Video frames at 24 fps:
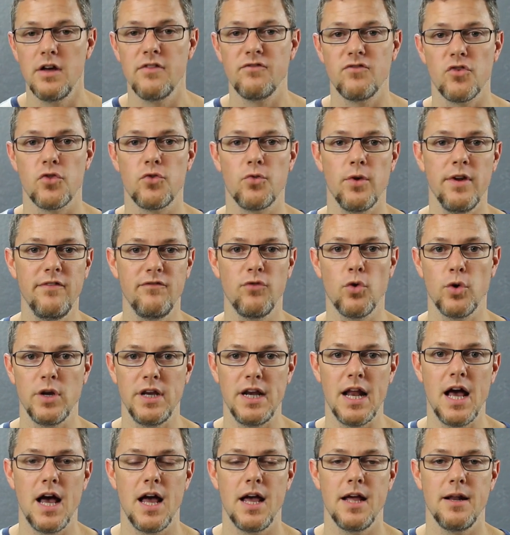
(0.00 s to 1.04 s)
For
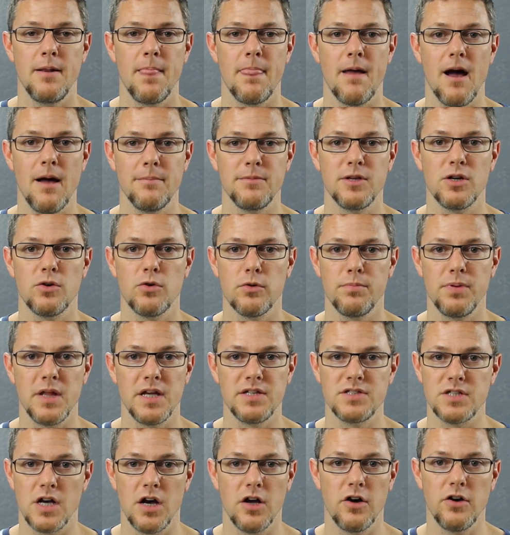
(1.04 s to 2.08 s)
$349, I'm going to
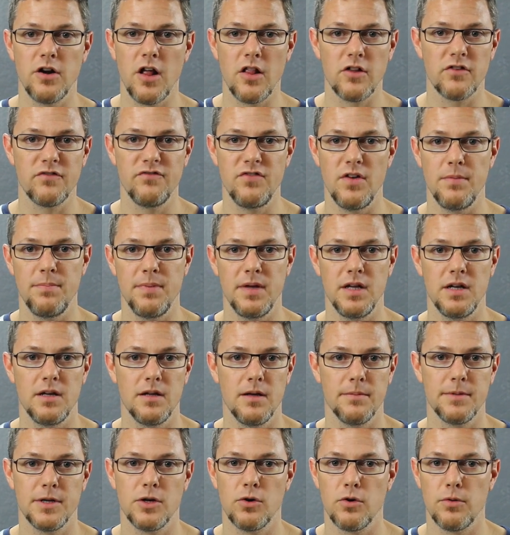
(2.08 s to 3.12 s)
replace a $100 Fitbit,
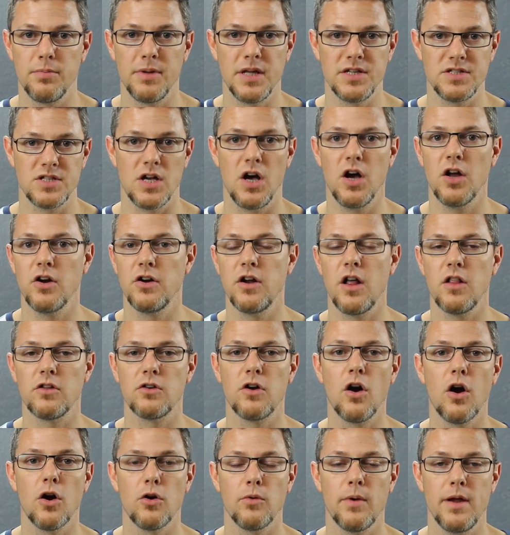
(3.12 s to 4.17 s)
I'm going to replace a
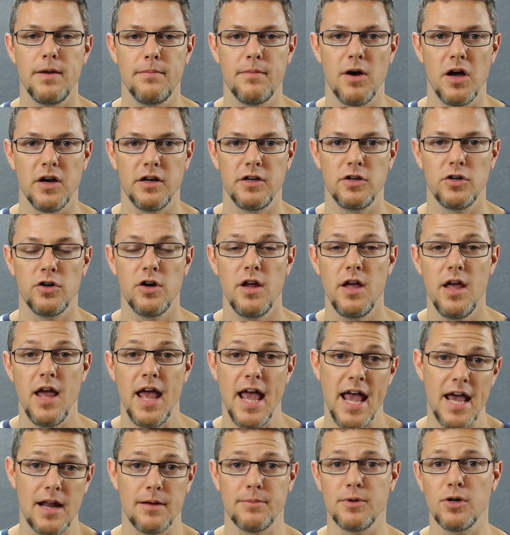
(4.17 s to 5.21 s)
$100 heart rate monitor,
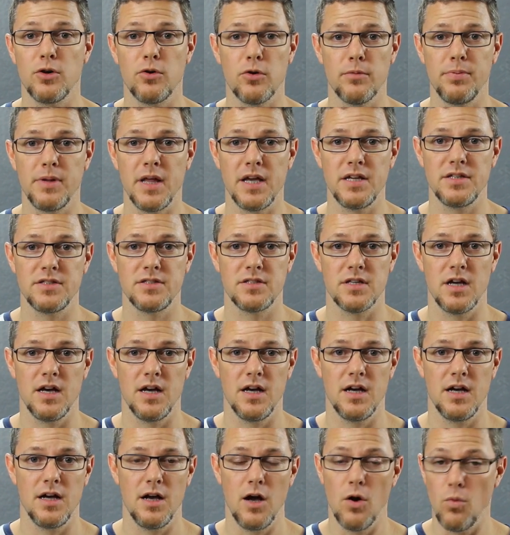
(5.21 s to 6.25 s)
and I'm going to replace
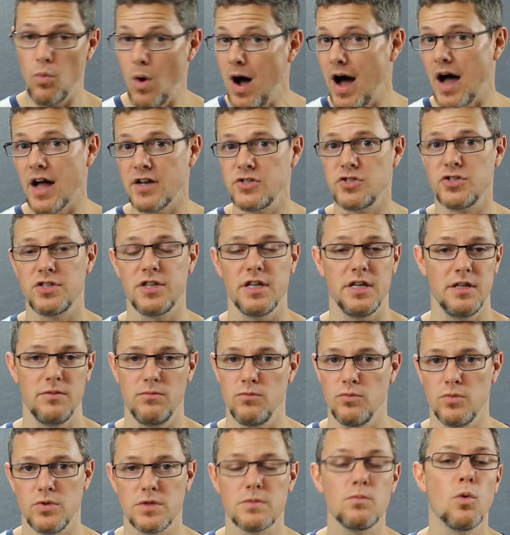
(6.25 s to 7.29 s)
a watch
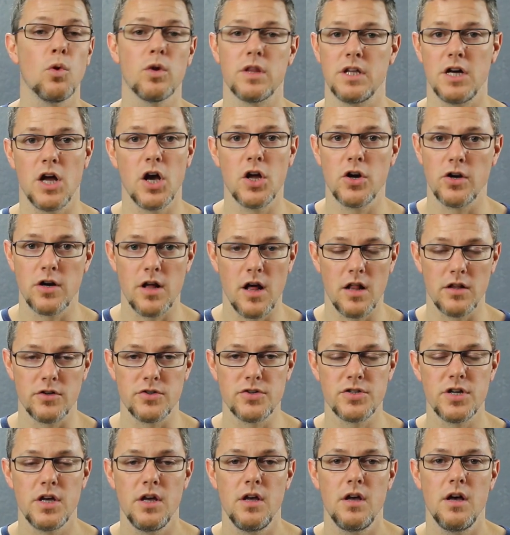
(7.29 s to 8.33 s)
that was more than
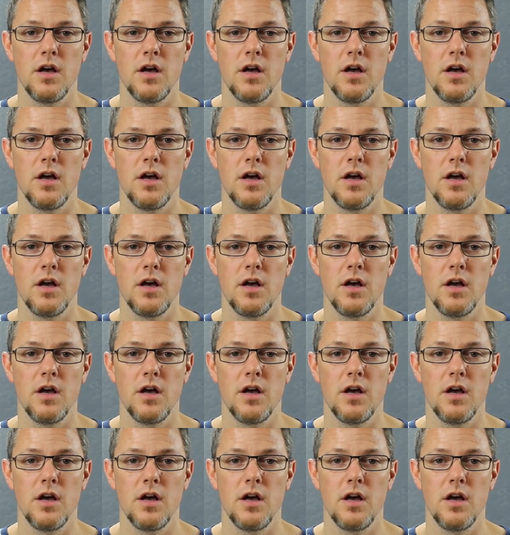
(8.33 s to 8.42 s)
$100.